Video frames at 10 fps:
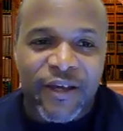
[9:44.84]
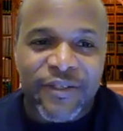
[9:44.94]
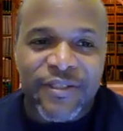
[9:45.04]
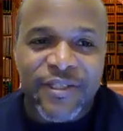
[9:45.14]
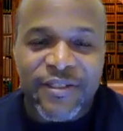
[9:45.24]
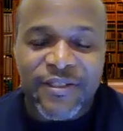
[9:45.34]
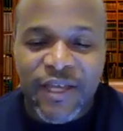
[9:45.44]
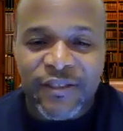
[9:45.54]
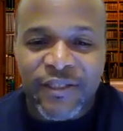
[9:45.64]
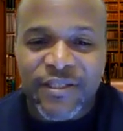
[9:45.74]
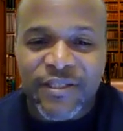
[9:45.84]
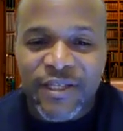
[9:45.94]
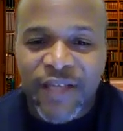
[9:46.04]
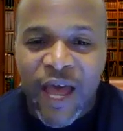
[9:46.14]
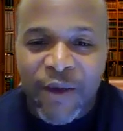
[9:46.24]
This is
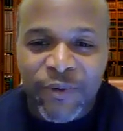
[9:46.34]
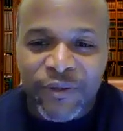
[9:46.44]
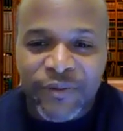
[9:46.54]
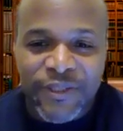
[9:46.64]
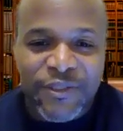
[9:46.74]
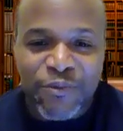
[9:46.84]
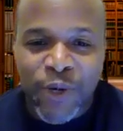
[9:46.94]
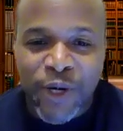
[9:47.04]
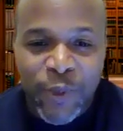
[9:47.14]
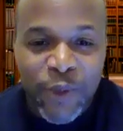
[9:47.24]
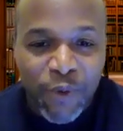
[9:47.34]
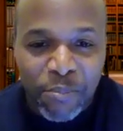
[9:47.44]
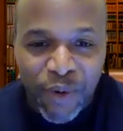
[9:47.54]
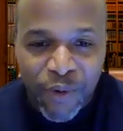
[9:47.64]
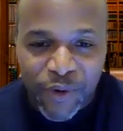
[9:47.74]
where we were
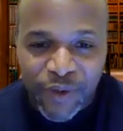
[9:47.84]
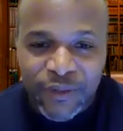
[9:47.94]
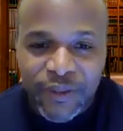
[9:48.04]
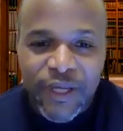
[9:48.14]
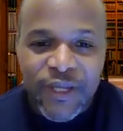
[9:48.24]
born.